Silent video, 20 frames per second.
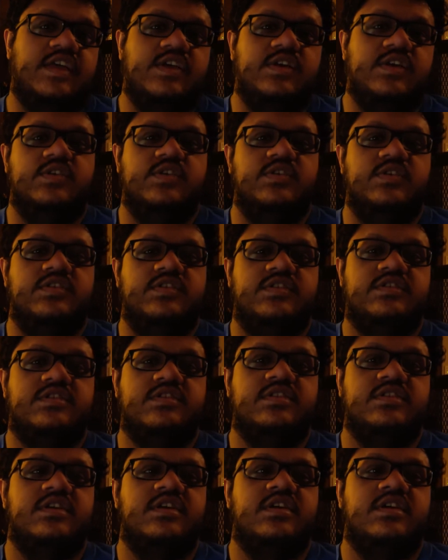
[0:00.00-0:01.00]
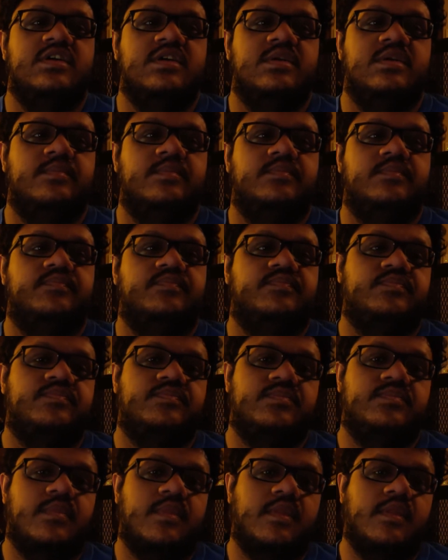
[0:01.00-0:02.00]
use
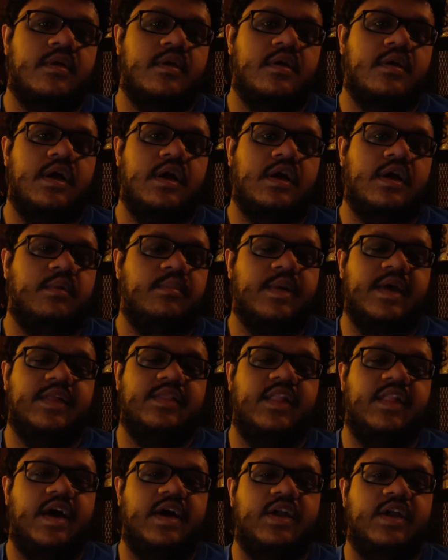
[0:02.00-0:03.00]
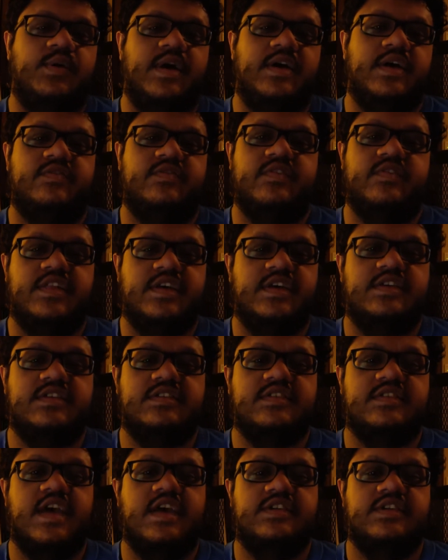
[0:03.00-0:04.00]
a command line OS for
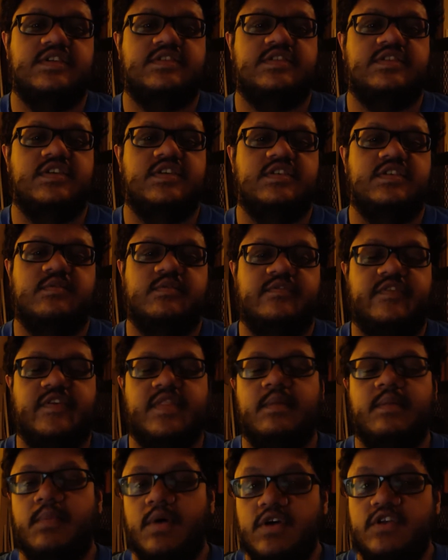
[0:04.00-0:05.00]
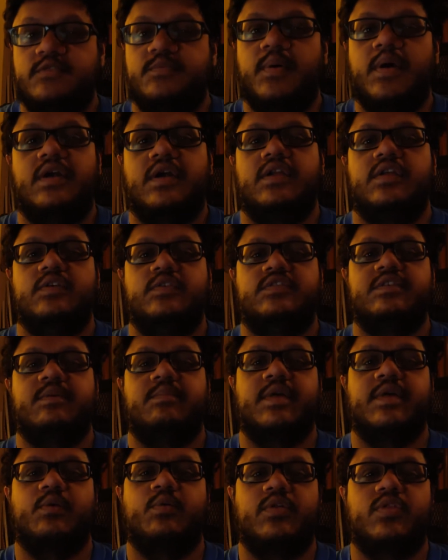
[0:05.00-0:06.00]
this, and just for the most part use
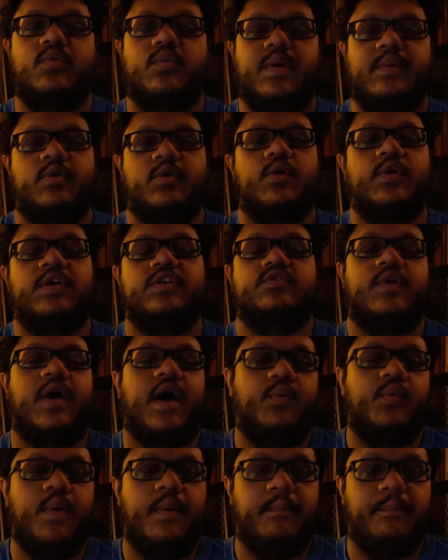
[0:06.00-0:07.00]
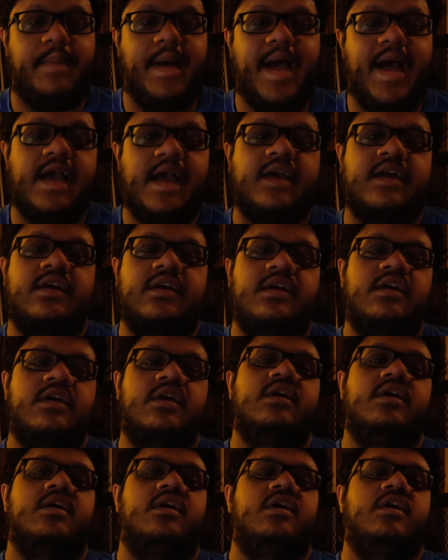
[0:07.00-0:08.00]
something with a web GUI. So I went back
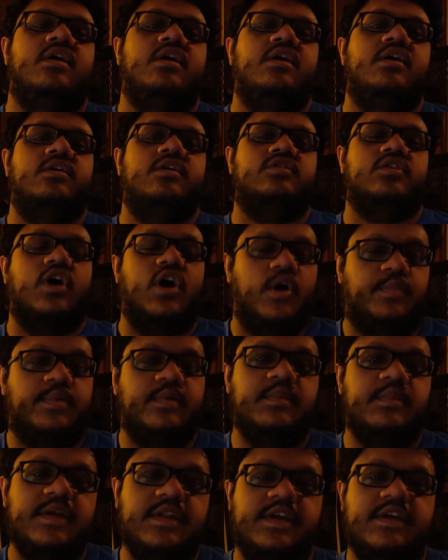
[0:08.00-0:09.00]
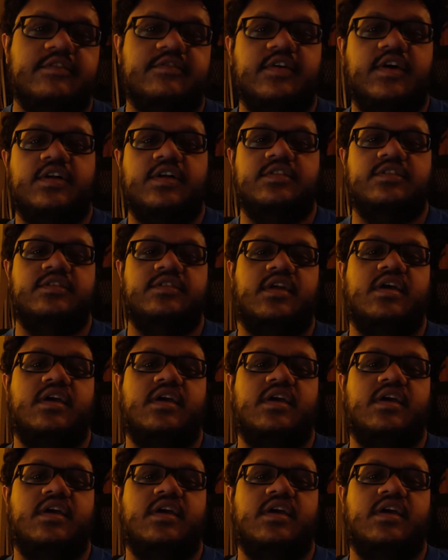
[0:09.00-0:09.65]
to Open Media Vault,